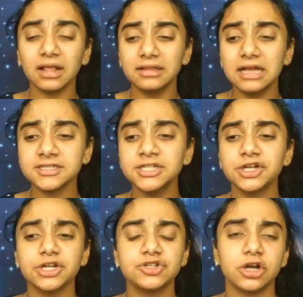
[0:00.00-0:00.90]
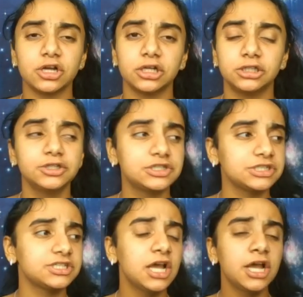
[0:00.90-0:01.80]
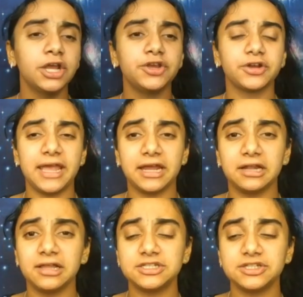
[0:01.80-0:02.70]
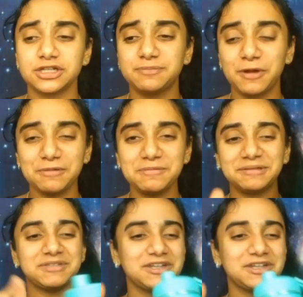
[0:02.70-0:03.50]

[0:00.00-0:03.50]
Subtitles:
Lastly, you're going to draw conclusions. You're going to analyze your experiment.